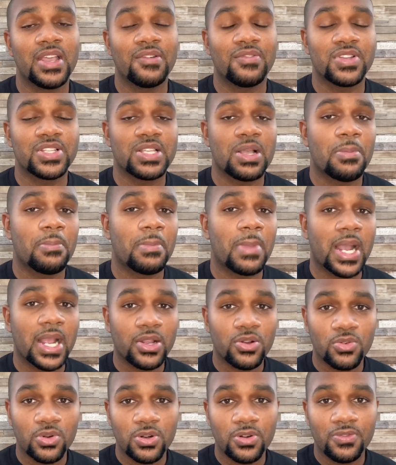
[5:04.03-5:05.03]
it's a
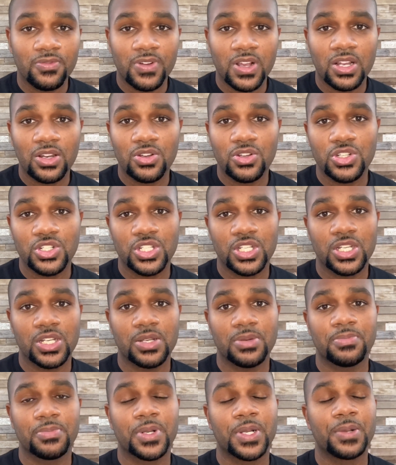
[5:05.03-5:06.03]
micro
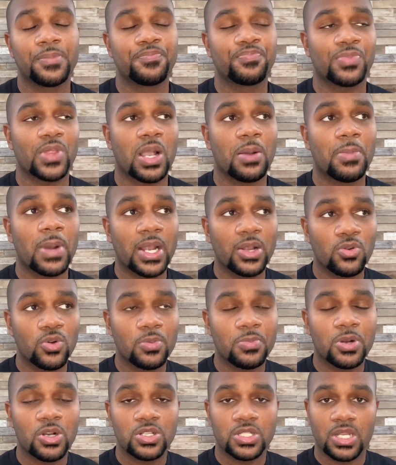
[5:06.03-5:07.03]
fellowship, a micro
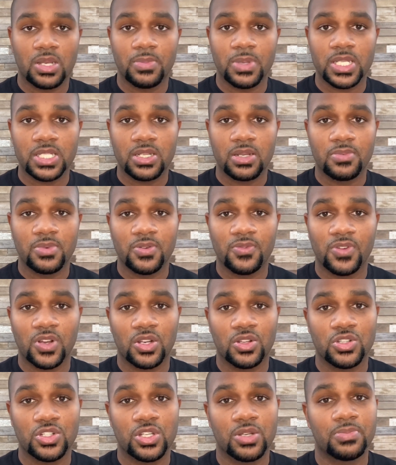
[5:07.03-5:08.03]
post MSW
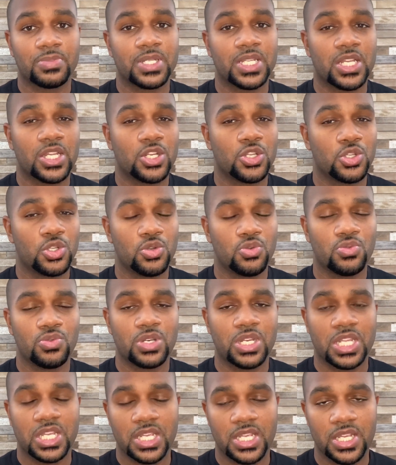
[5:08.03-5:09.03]
fellowship, then you
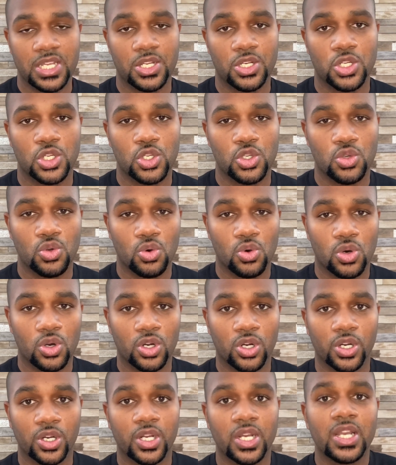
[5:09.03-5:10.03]
need
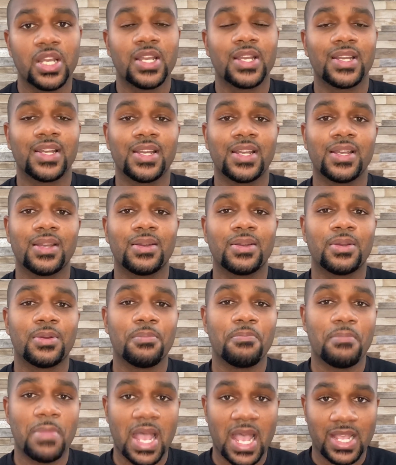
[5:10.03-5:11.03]
your
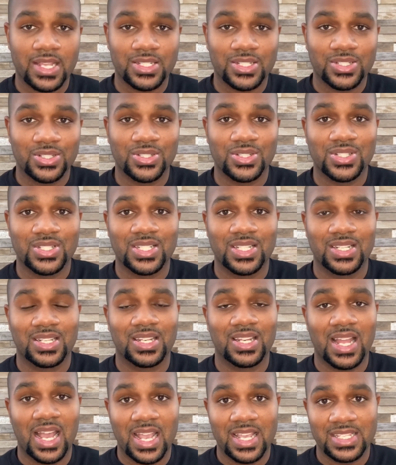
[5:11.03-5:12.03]
master's
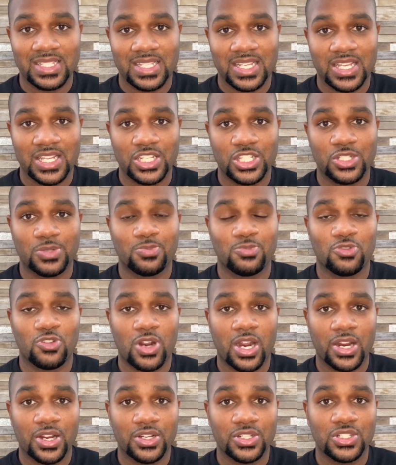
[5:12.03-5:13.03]
license
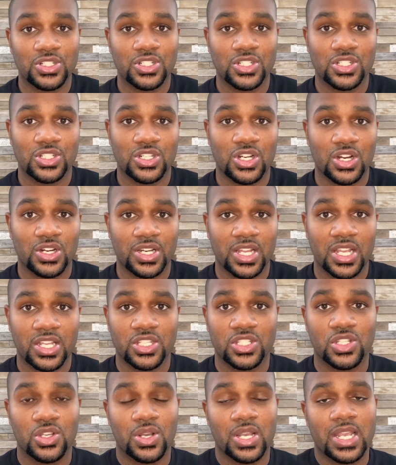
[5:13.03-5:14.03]
prior to the start date.
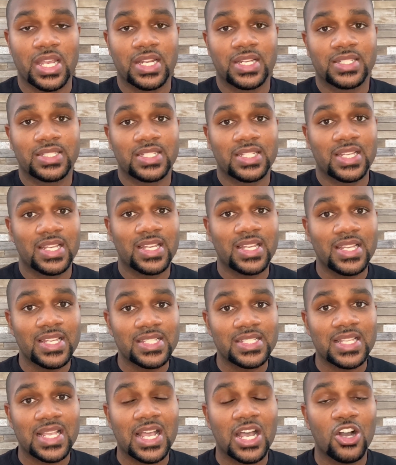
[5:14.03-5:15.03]
So it
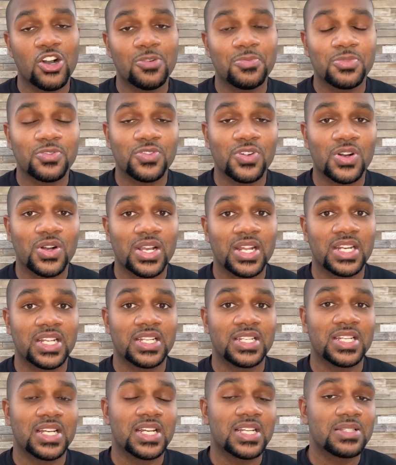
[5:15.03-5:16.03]
is helpful and
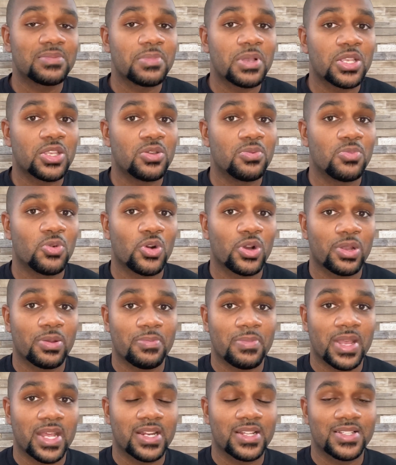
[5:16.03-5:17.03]
it does make you more
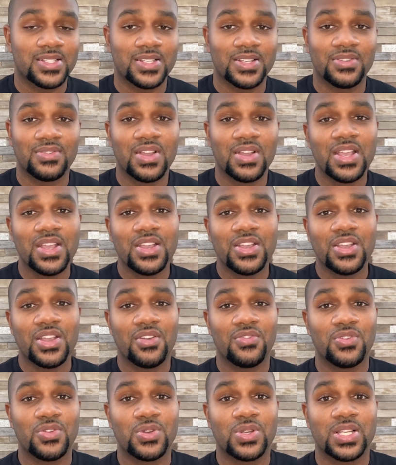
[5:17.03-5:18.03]
competitive
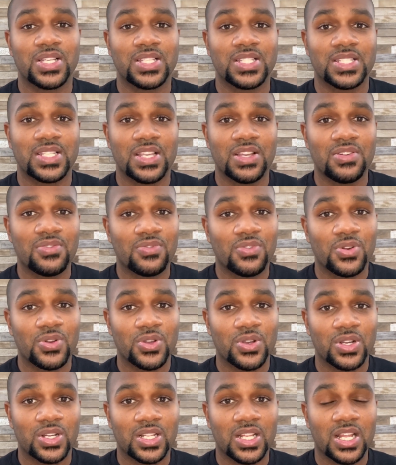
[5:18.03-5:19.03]
if you could sit for
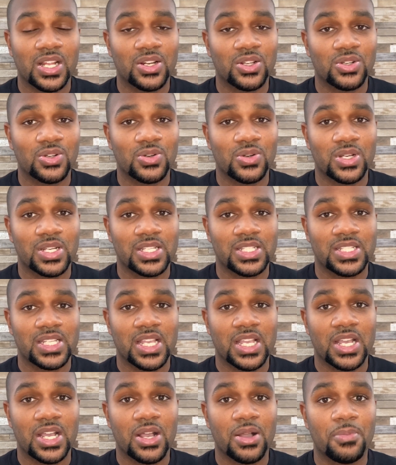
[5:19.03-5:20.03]
your clinical
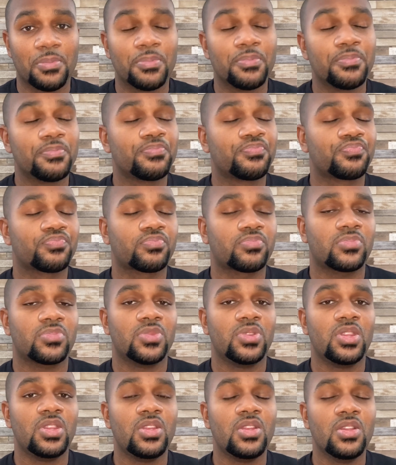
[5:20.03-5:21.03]
exam
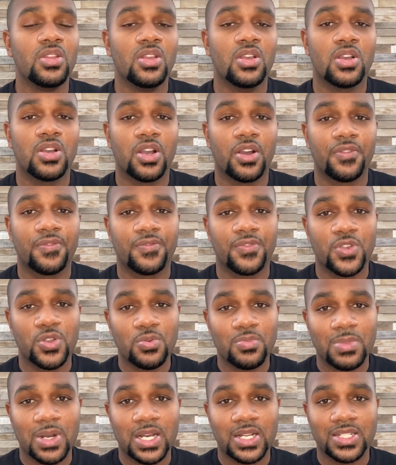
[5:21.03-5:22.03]
a few
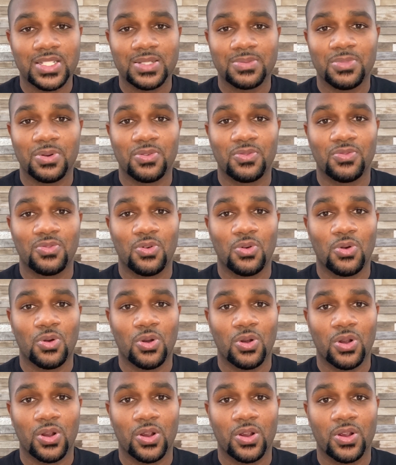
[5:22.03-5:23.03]
months
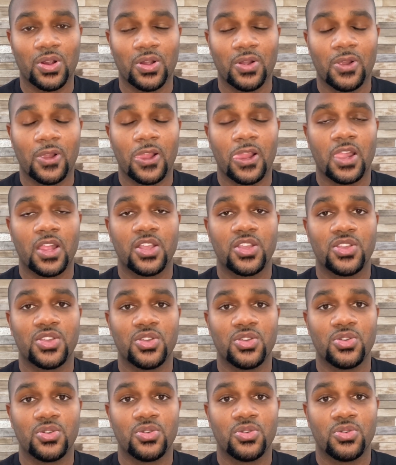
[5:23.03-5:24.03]
before
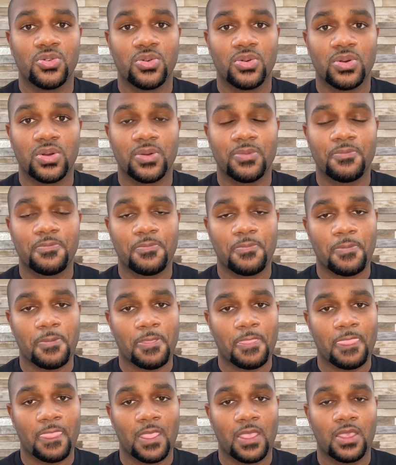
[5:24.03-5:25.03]
you
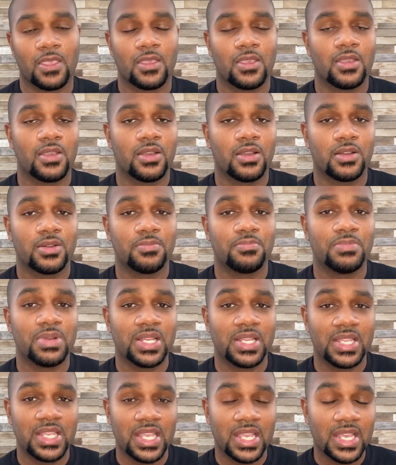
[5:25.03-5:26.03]

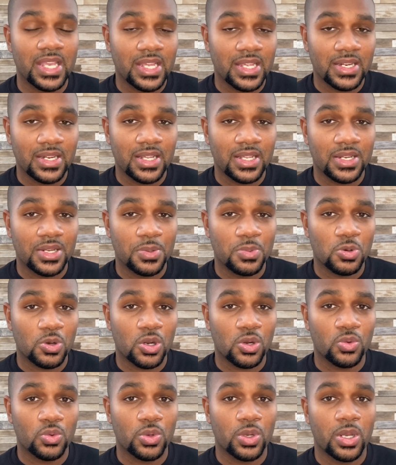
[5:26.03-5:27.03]
begin the
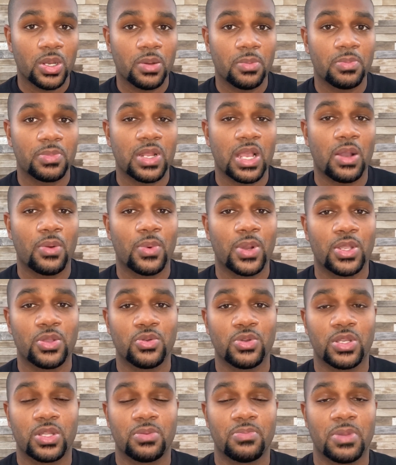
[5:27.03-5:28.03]
program. That way you
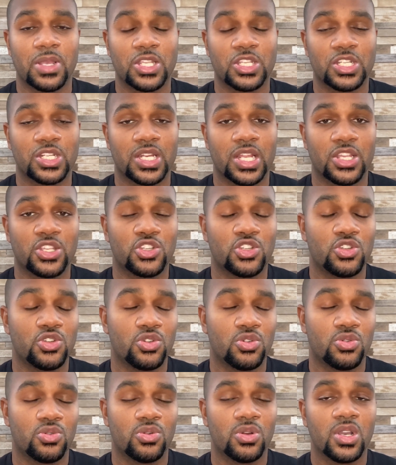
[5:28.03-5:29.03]
can mention that you